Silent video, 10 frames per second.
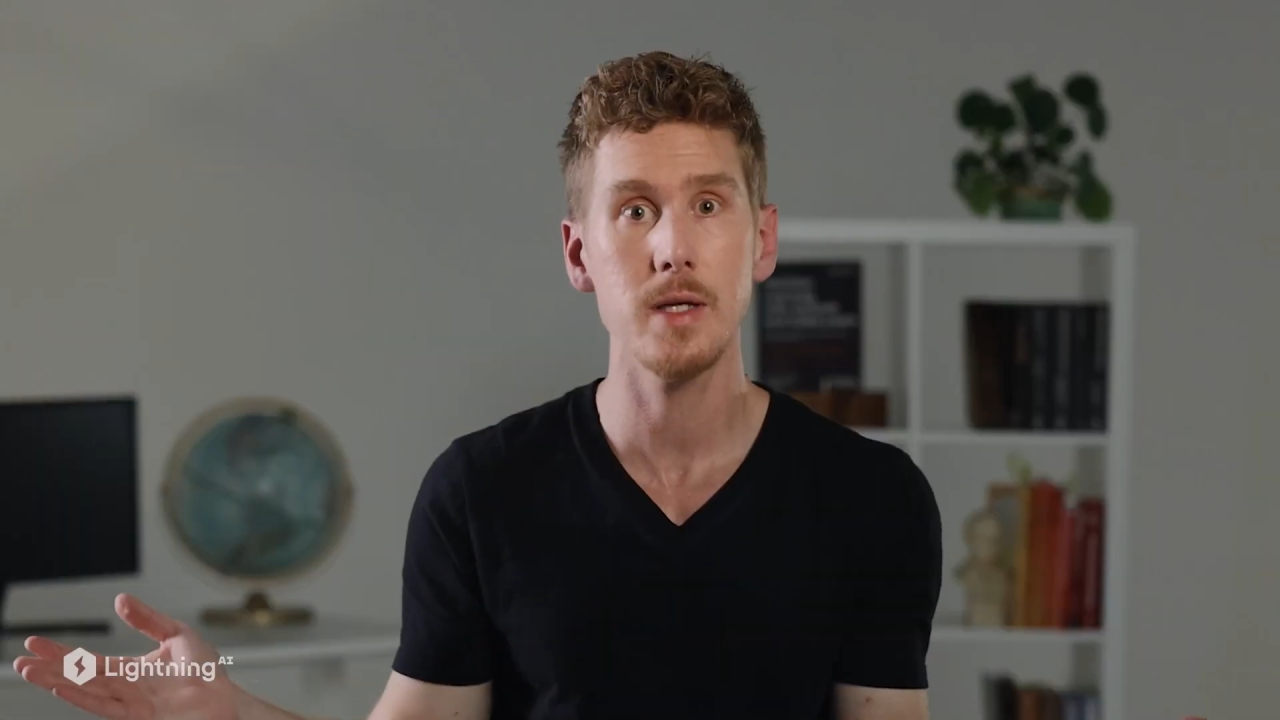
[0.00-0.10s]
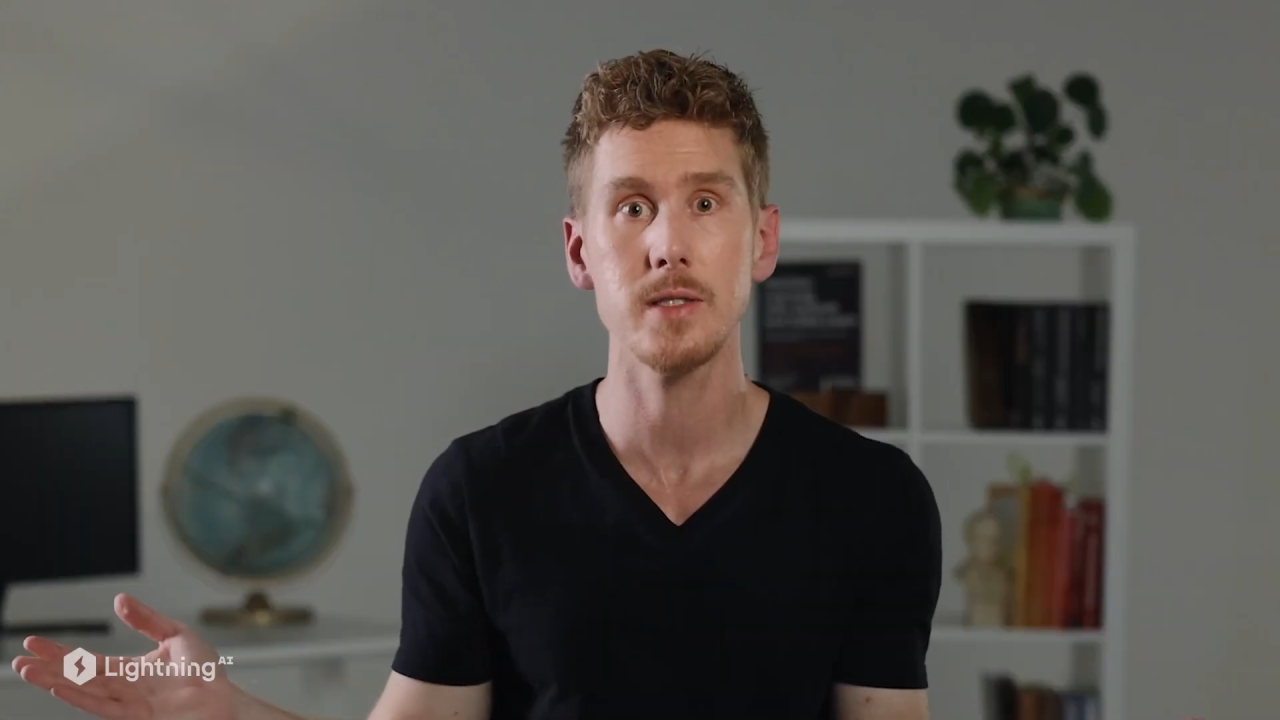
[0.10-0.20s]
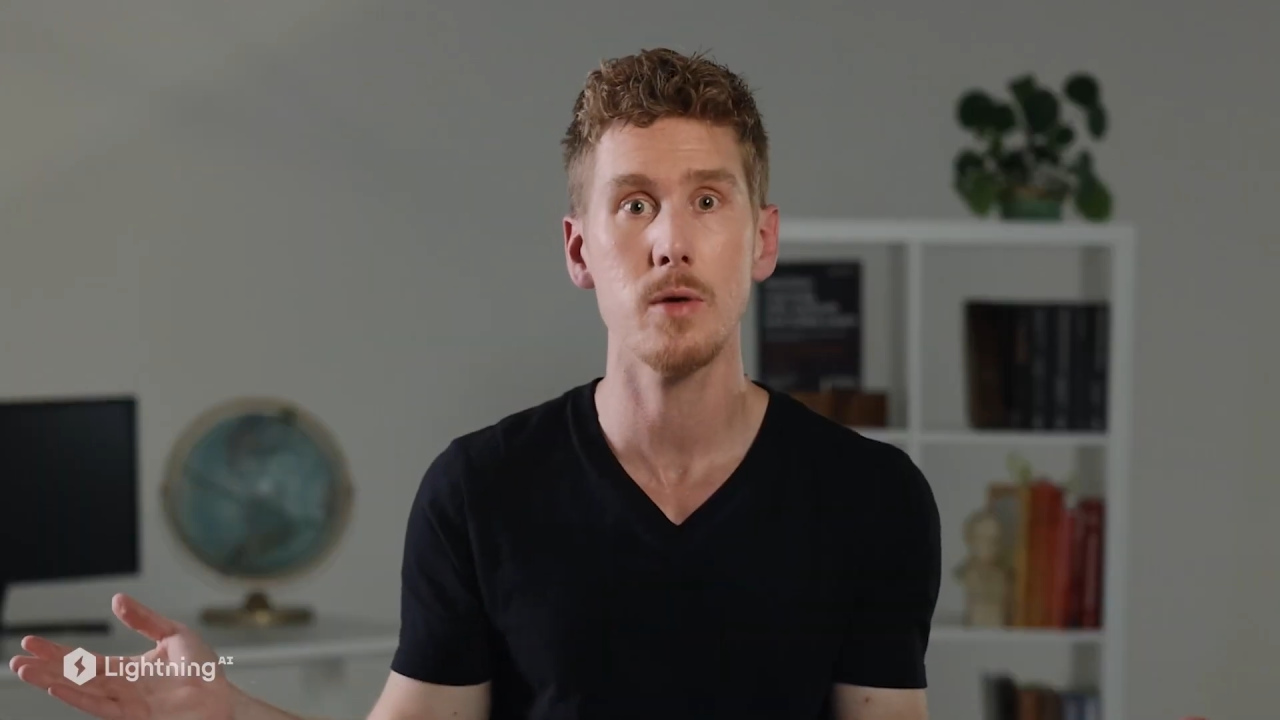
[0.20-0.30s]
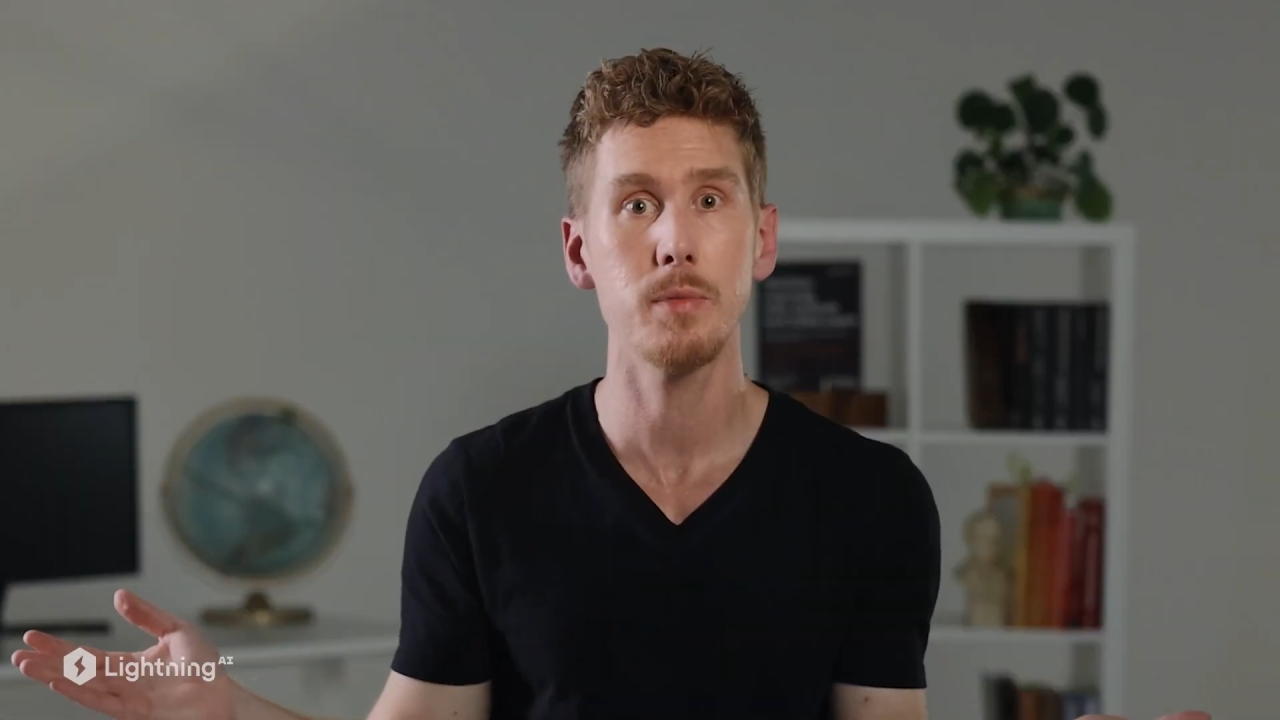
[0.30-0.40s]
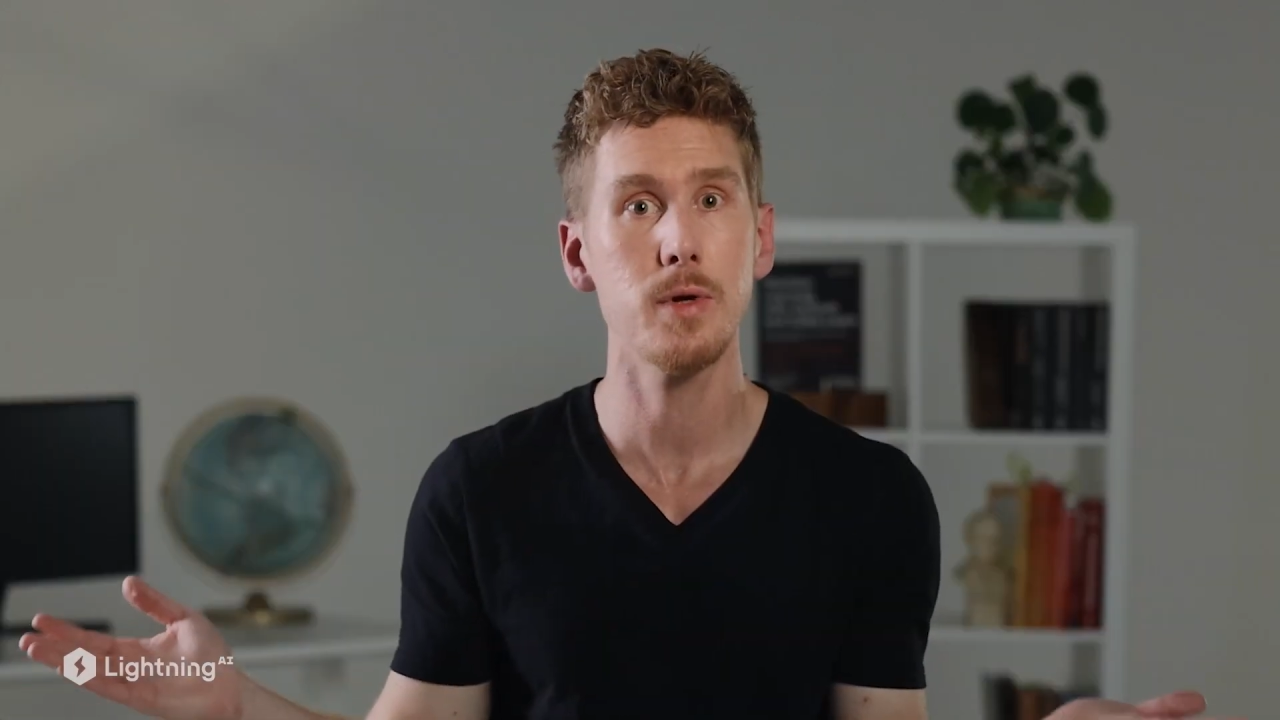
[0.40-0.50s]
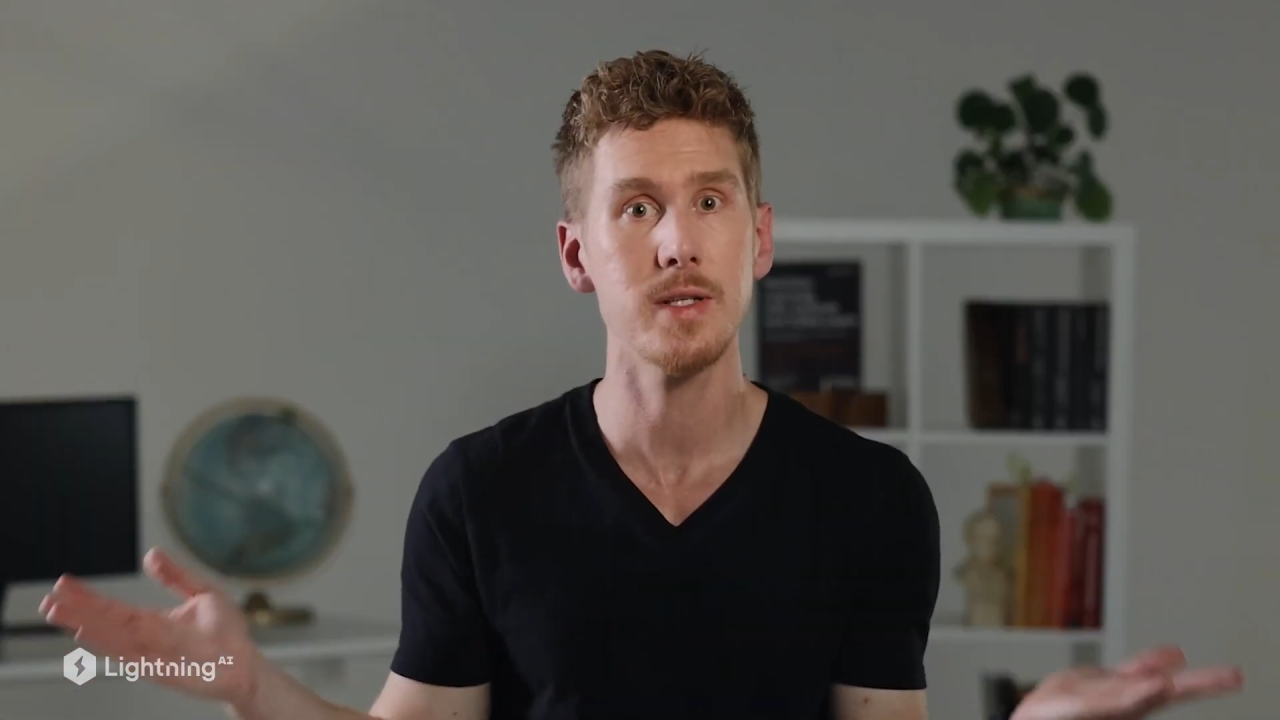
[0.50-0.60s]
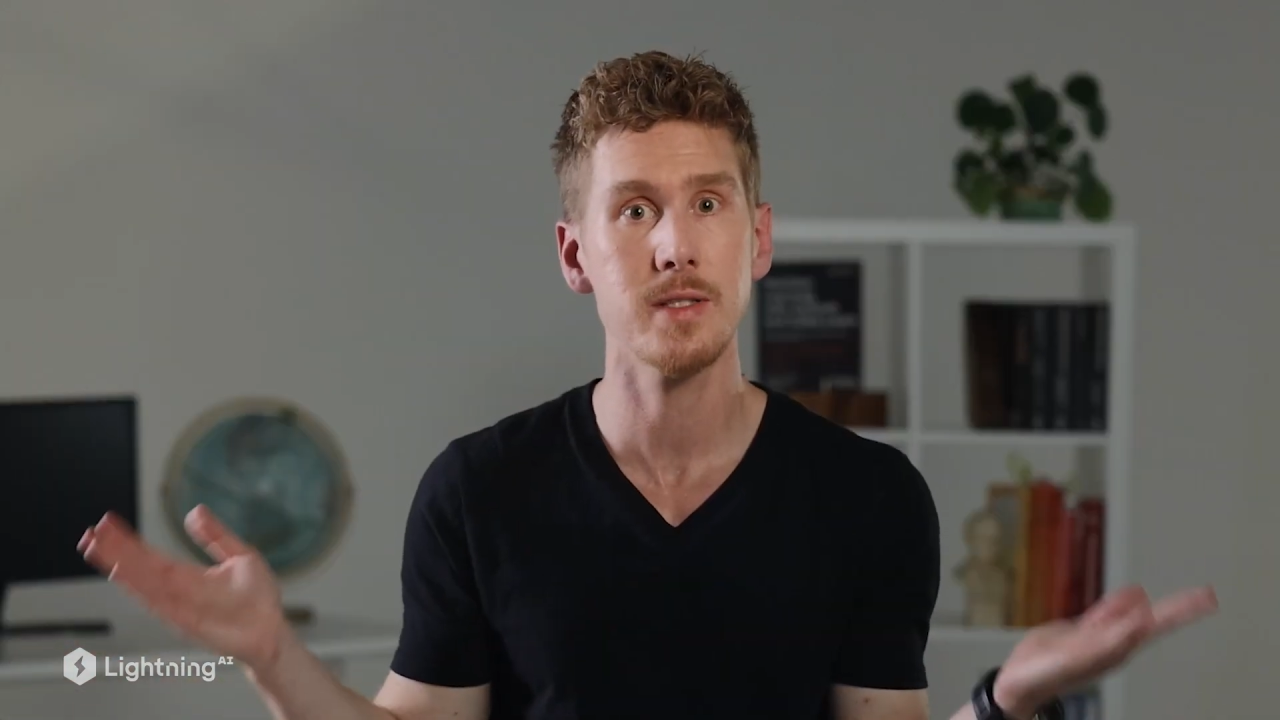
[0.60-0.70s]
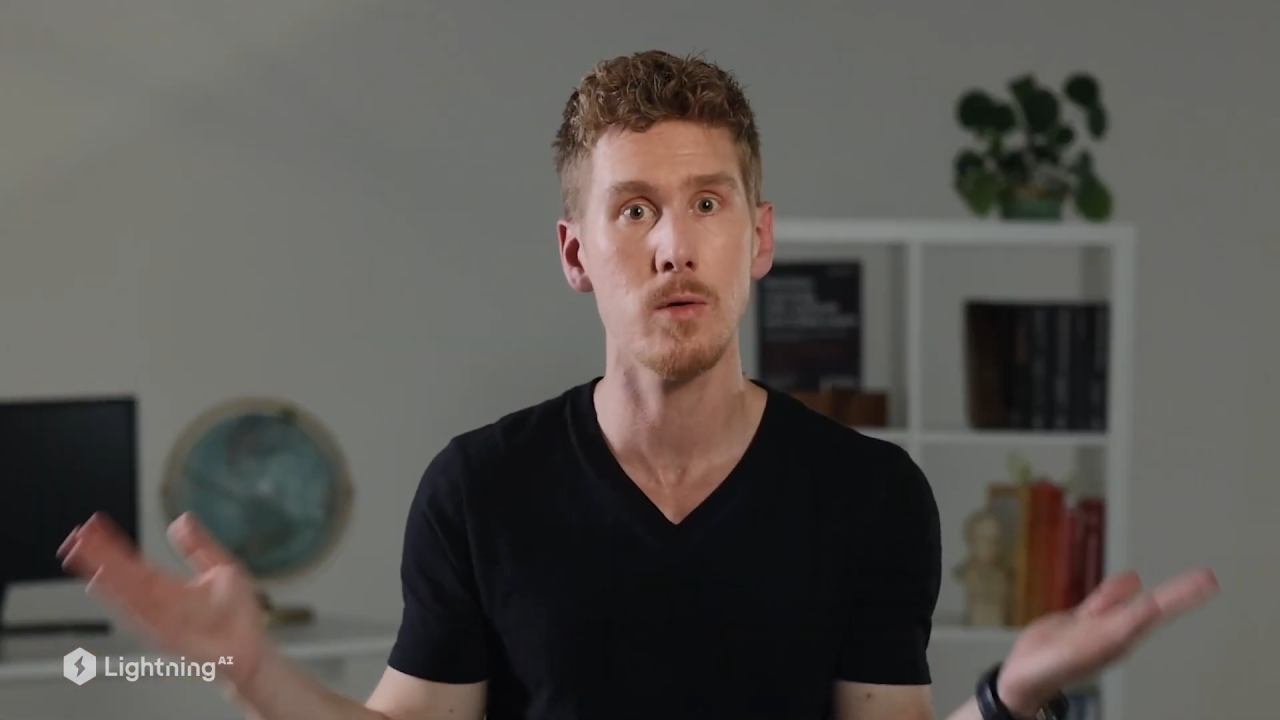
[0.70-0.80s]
these computers